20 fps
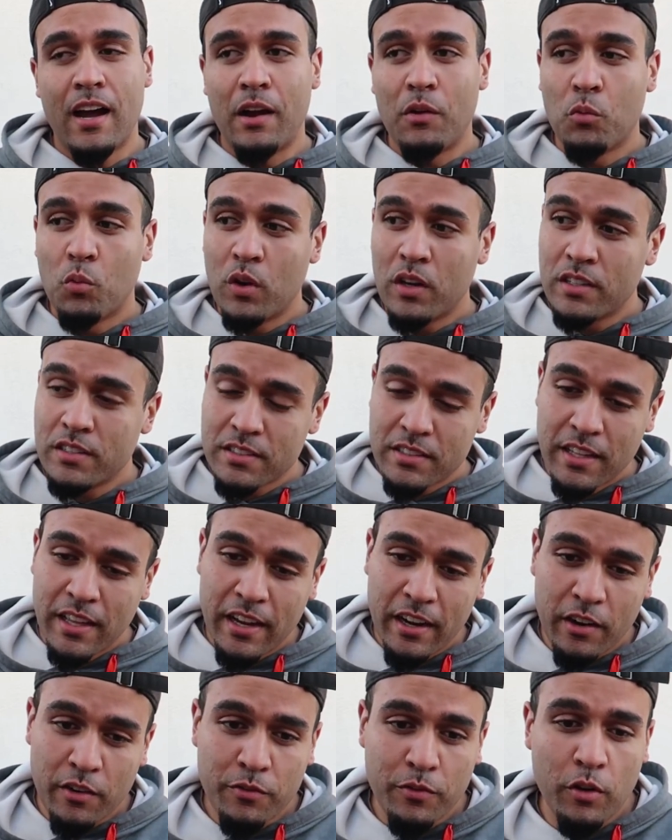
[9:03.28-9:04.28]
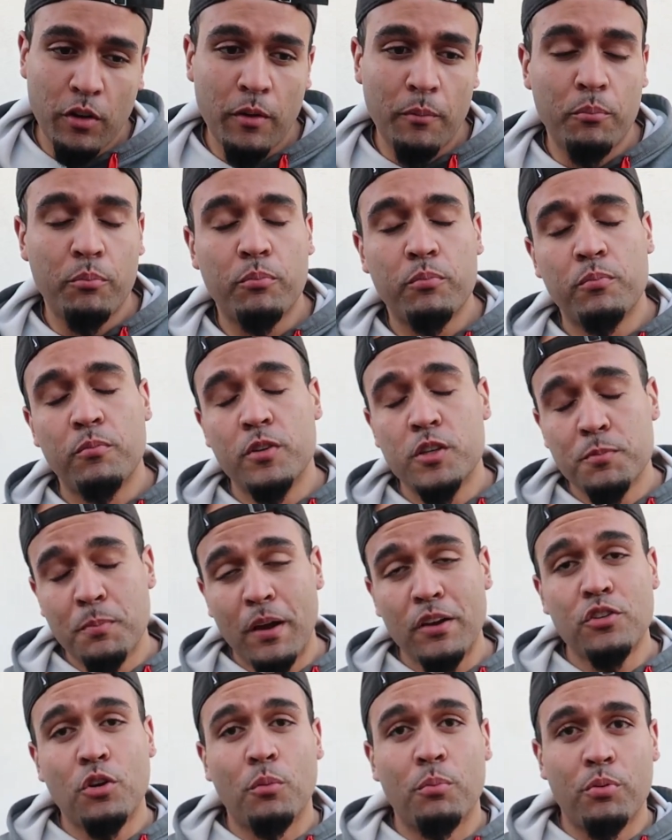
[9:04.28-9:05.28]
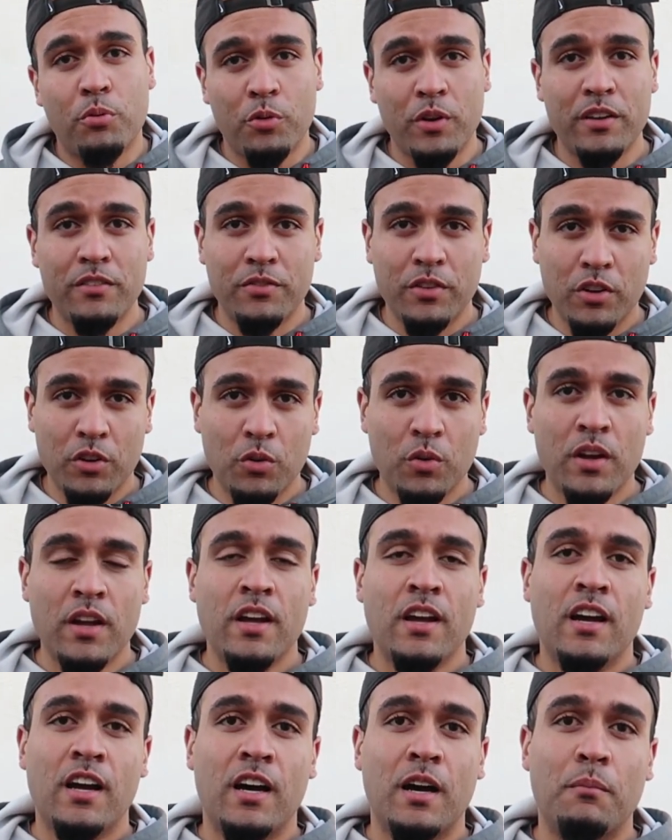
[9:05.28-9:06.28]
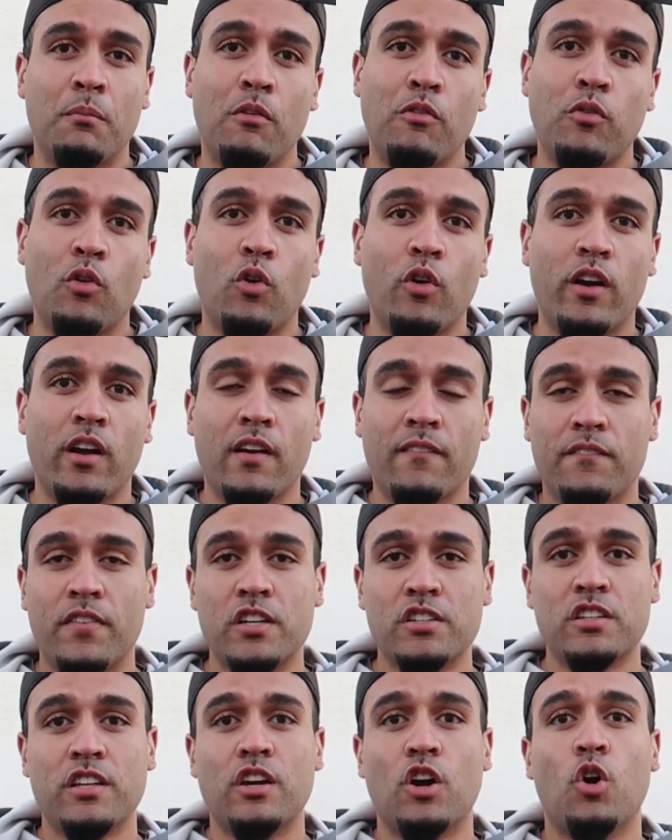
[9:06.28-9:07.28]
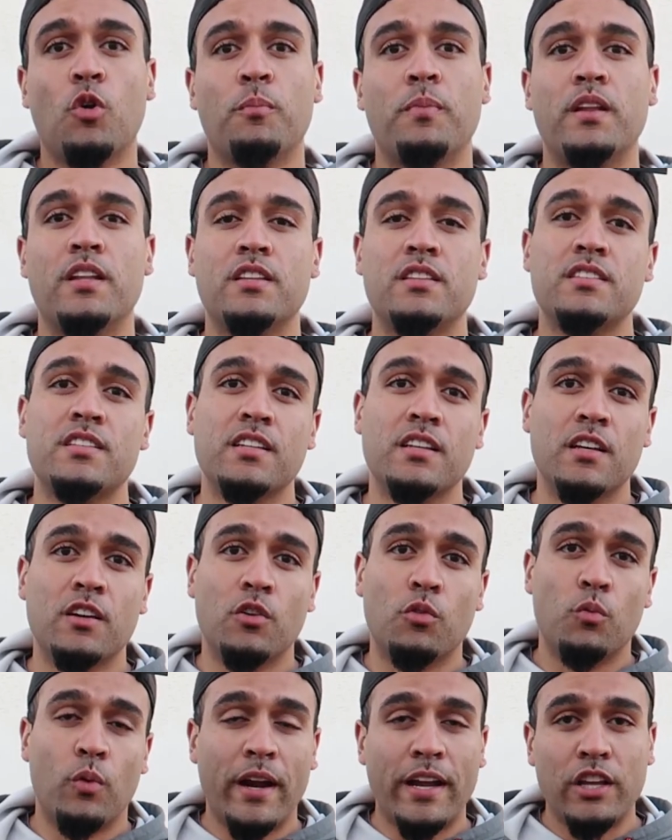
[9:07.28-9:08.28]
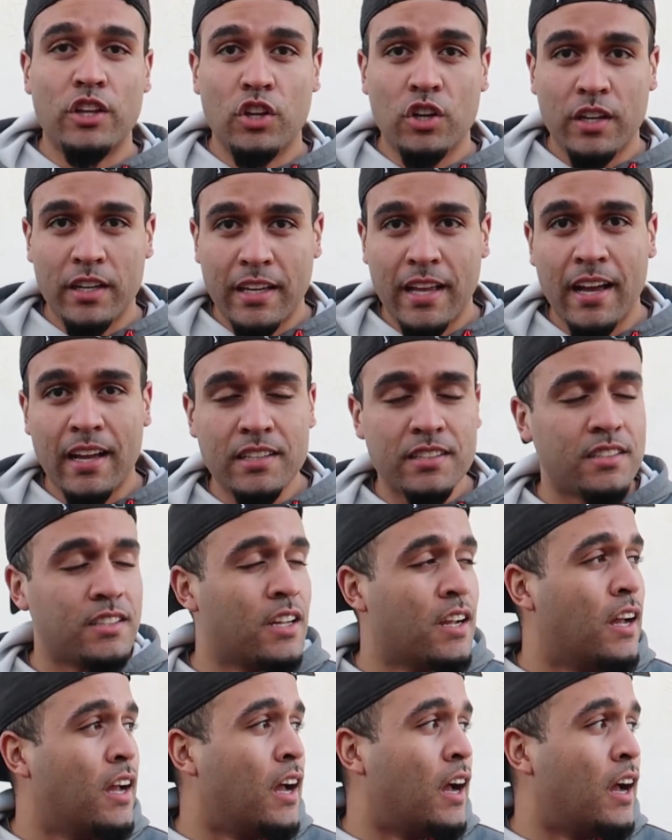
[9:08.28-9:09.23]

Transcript: I was there for a special preview uh, before it officially opened to regular guests.